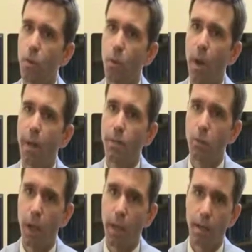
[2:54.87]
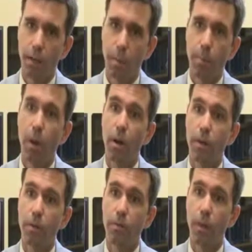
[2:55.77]
the, the rise of China has been part
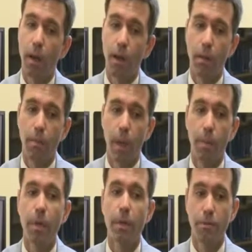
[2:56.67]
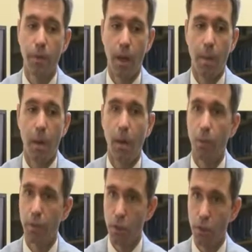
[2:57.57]
of um, a bigger
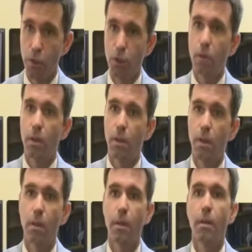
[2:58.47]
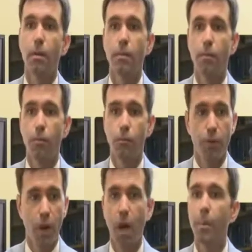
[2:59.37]
phenomenon, which is just the, the
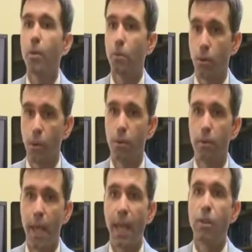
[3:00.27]
phenomenal growth in